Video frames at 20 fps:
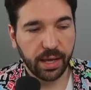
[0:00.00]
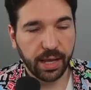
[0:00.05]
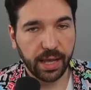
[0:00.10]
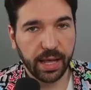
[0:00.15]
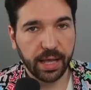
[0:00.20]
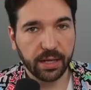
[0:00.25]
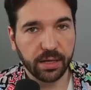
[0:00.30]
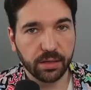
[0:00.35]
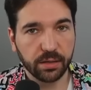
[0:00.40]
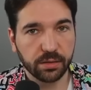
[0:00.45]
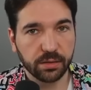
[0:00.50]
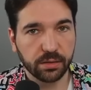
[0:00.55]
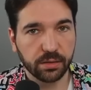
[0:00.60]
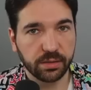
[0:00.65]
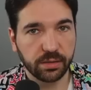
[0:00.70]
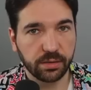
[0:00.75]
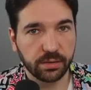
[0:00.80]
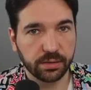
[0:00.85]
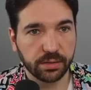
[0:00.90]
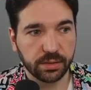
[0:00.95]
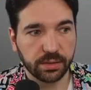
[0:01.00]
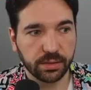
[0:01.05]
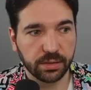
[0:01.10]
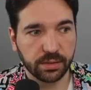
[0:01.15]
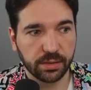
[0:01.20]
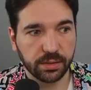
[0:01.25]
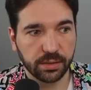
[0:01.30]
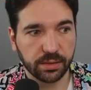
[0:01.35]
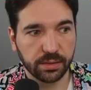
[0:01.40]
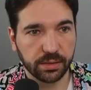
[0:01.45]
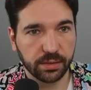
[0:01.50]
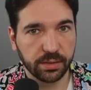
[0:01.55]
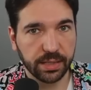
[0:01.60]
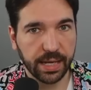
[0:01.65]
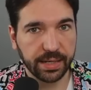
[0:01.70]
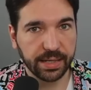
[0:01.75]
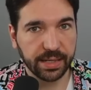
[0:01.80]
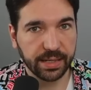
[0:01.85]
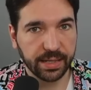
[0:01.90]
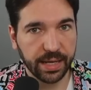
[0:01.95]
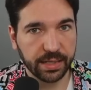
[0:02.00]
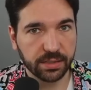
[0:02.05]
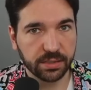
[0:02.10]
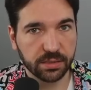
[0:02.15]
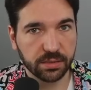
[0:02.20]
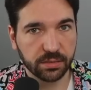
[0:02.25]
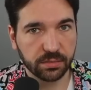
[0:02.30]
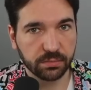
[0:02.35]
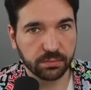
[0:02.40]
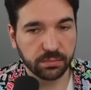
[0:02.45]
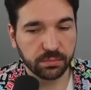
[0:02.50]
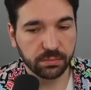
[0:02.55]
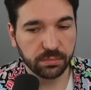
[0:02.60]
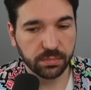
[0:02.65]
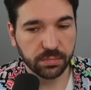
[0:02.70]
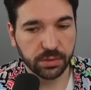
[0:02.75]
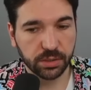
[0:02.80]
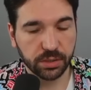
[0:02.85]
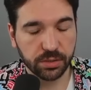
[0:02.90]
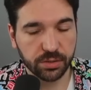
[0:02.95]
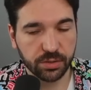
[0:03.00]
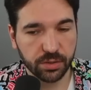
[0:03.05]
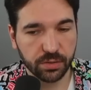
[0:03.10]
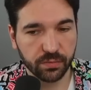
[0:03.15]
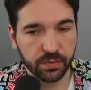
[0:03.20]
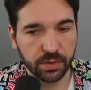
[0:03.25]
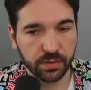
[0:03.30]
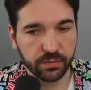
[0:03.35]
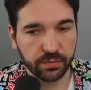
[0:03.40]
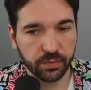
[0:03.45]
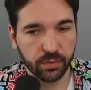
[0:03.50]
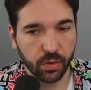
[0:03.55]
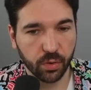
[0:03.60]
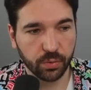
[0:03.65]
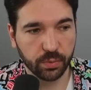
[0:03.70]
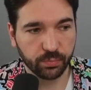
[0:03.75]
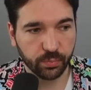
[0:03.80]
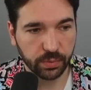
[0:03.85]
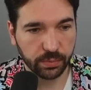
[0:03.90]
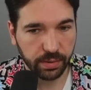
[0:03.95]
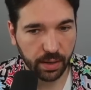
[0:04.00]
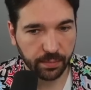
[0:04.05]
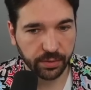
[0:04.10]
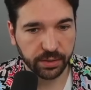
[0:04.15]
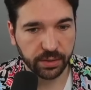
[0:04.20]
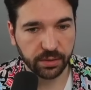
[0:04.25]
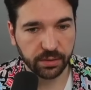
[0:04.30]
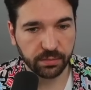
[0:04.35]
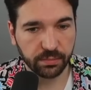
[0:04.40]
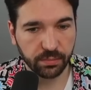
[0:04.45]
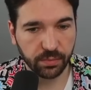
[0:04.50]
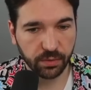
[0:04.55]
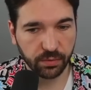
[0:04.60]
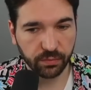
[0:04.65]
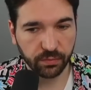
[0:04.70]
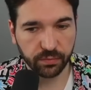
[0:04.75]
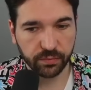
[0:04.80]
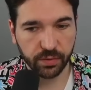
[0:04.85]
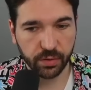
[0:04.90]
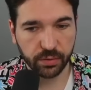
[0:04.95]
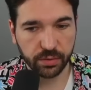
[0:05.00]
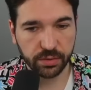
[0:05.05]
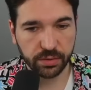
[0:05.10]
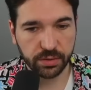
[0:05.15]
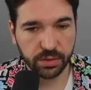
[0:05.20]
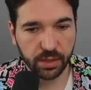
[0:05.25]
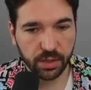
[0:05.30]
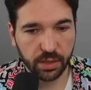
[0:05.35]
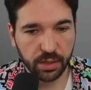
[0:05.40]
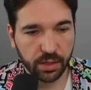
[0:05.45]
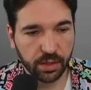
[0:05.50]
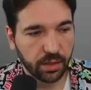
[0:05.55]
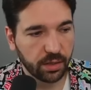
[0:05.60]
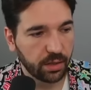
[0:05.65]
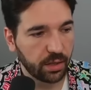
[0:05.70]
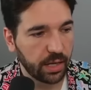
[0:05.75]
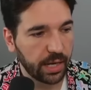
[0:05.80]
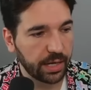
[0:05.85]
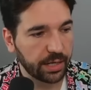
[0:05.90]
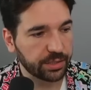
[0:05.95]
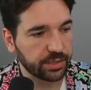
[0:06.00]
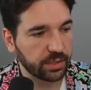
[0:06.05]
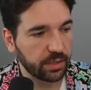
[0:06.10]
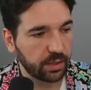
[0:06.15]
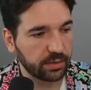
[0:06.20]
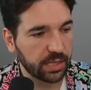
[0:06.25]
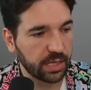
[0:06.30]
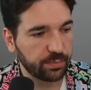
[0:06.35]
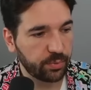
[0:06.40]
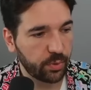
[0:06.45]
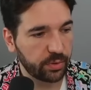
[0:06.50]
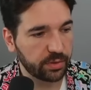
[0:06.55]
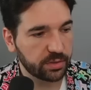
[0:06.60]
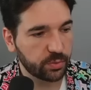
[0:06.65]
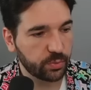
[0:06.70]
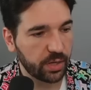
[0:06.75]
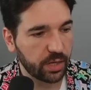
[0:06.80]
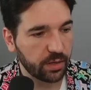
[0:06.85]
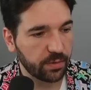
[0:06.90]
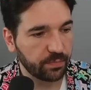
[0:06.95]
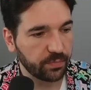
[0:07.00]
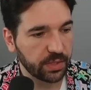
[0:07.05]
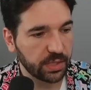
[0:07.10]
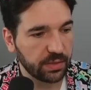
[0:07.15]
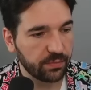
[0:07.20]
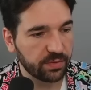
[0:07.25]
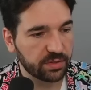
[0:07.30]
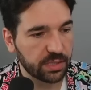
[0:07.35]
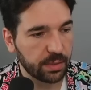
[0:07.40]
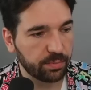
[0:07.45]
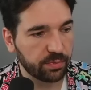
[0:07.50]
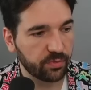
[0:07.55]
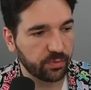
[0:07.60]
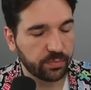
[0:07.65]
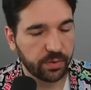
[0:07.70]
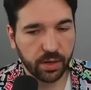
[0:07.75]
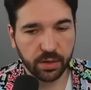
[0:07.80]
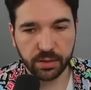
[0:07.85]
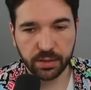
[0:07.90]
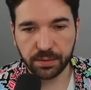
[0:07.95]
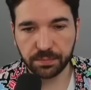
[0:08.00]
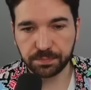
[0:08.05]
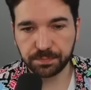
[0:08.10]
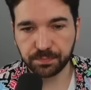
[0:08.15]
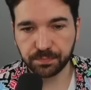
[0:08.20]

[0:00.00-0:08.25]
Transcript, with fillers: and l- netting less conservative or Republican voters. Actually, on that point as well, even separate from party,